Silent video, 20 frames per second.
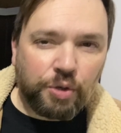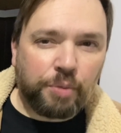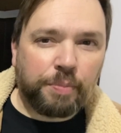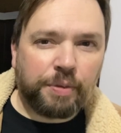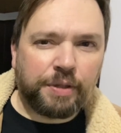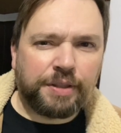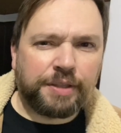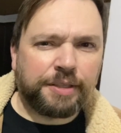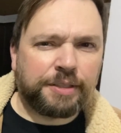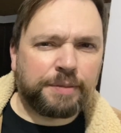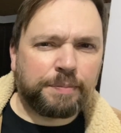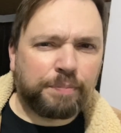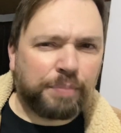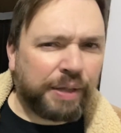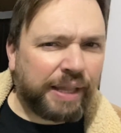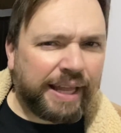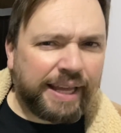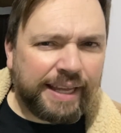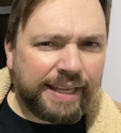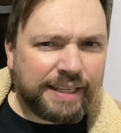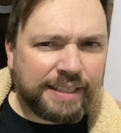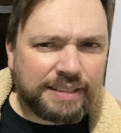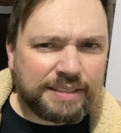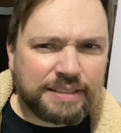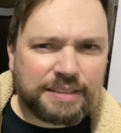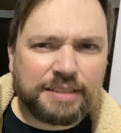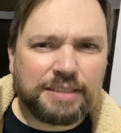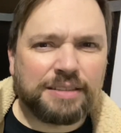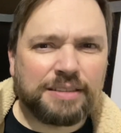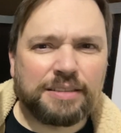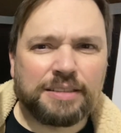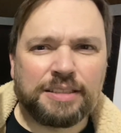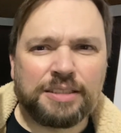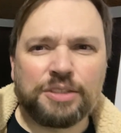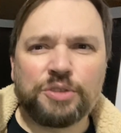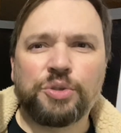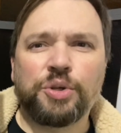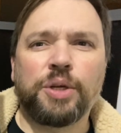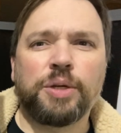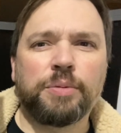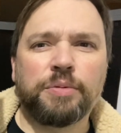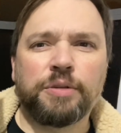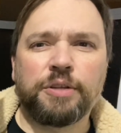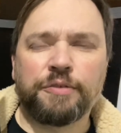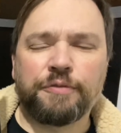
but the playing is still incredibly